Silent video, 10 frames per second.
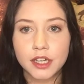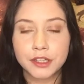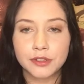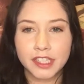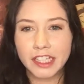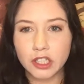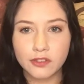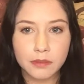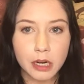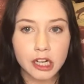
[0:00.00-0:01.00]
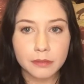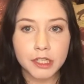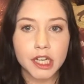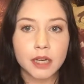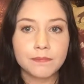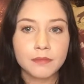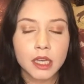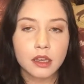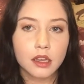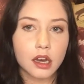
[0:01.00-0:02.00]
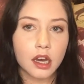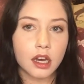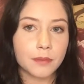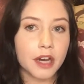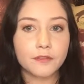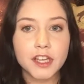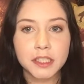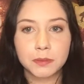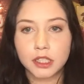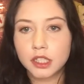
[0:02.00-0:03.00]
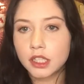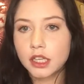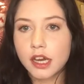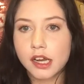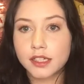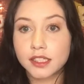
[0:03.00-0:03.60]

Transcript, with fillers: that there was like a Griffith Park meetup um, on Facebook and I was